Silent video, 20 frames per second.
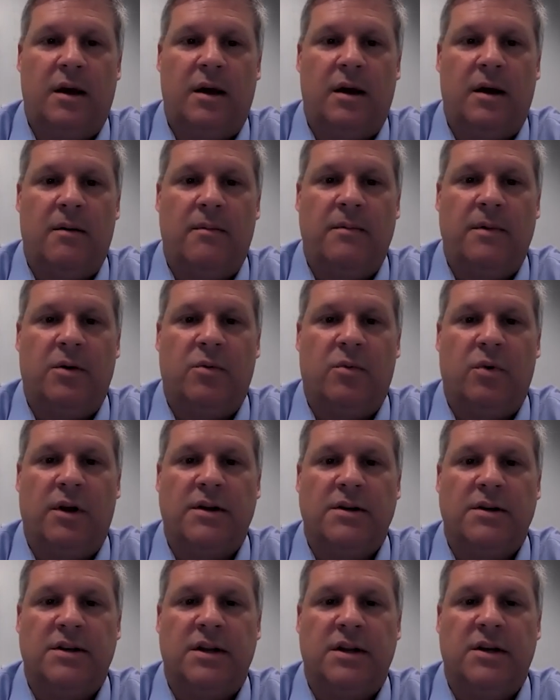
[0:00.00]
Um, you know, we're
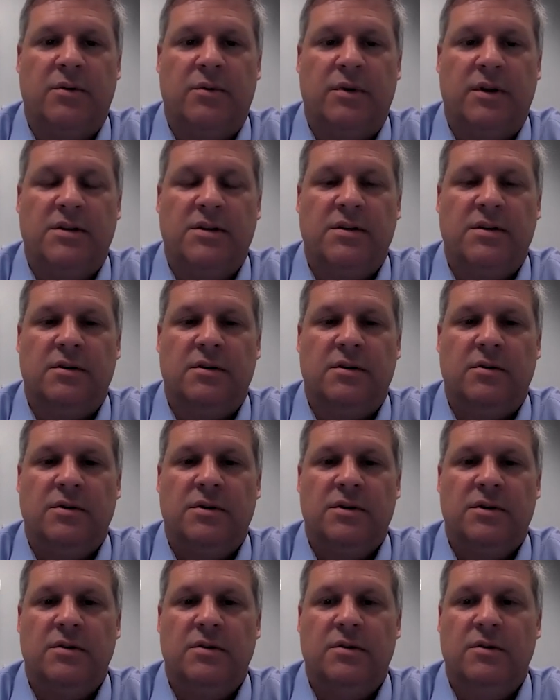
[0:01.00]
continuing to
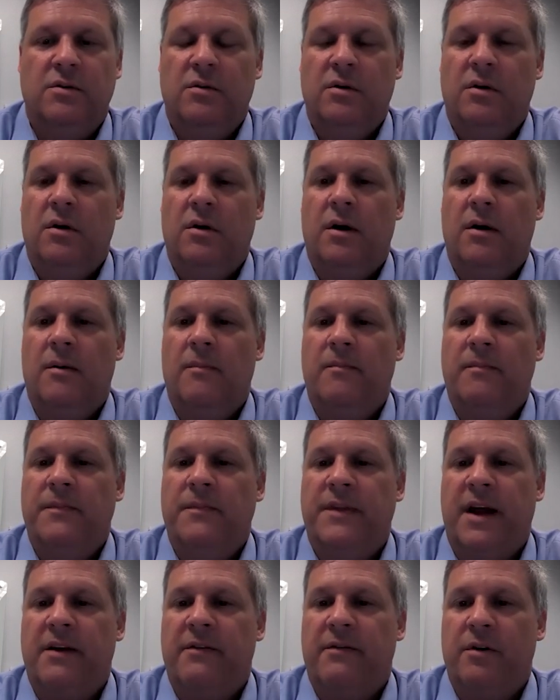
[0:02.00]
to um,
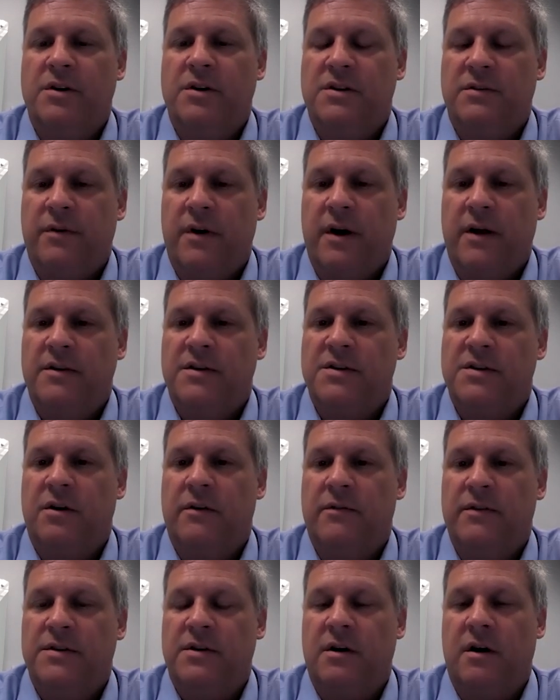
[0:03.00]
diversify the
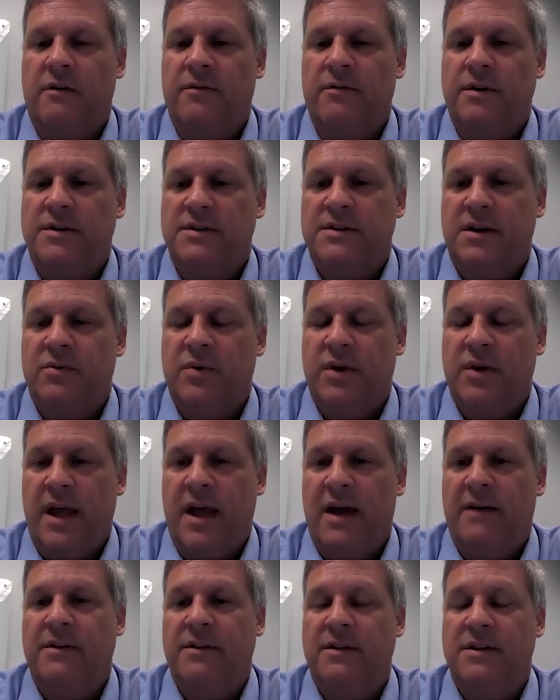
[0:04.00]
service offerings that we
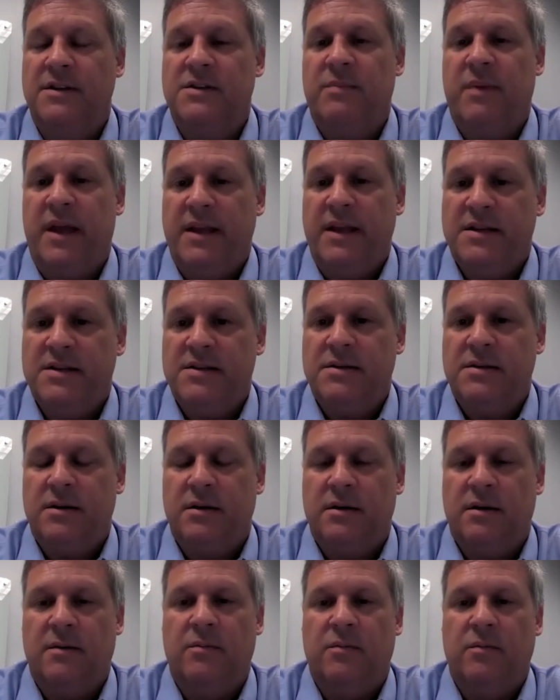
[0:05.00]
have in this space.
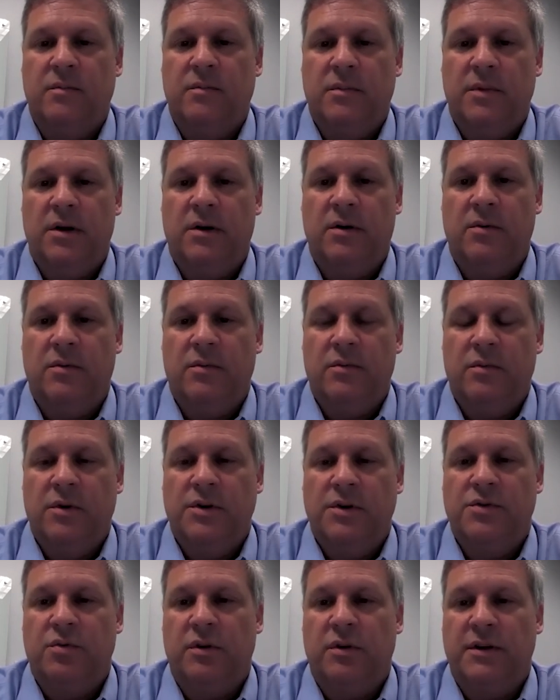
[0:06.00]
Um, you know,
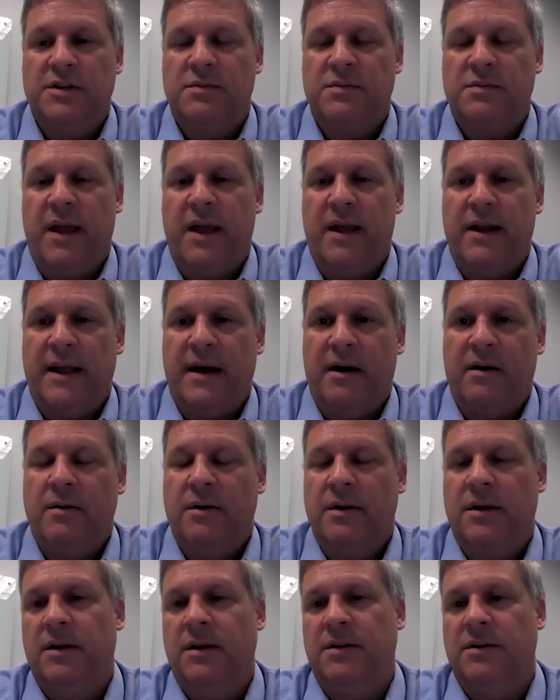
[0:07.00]
which will expand
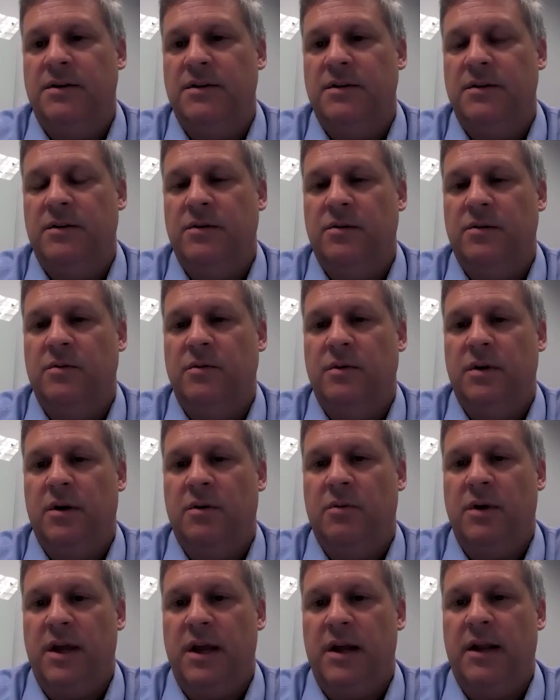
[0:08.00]
out into you
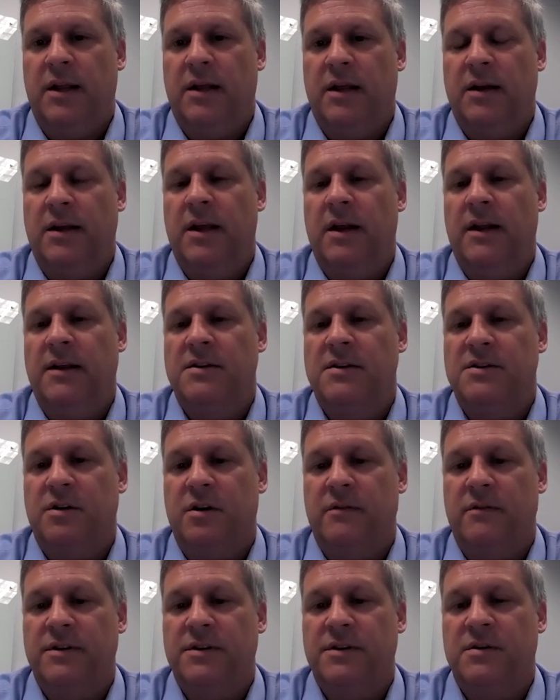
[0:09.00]
know kitting and kitting
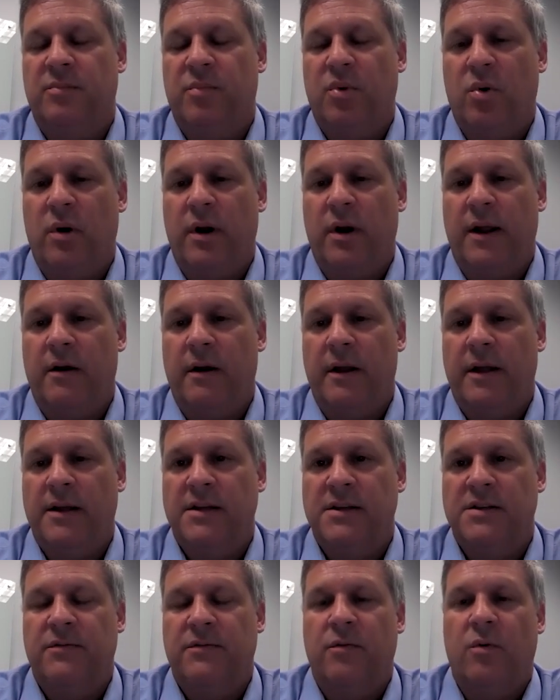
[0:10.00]
service support
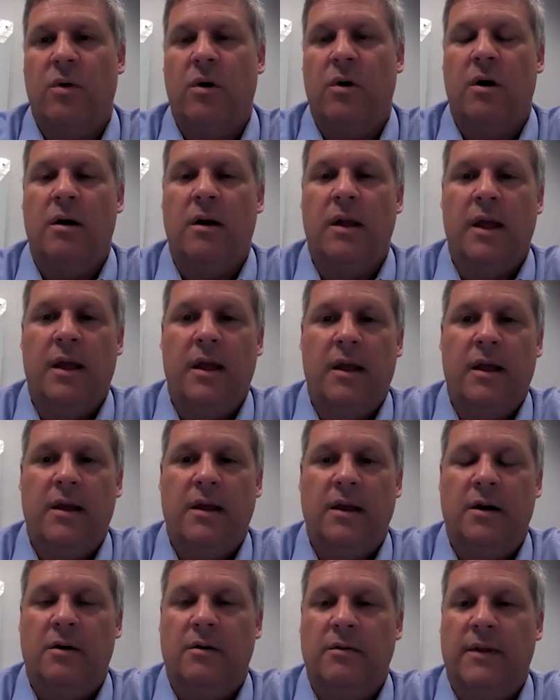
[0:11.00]
areas for
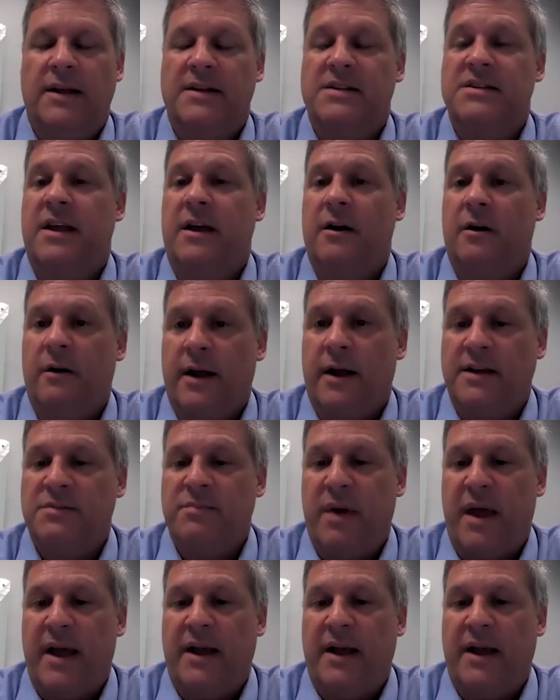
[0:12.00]
you know that standardized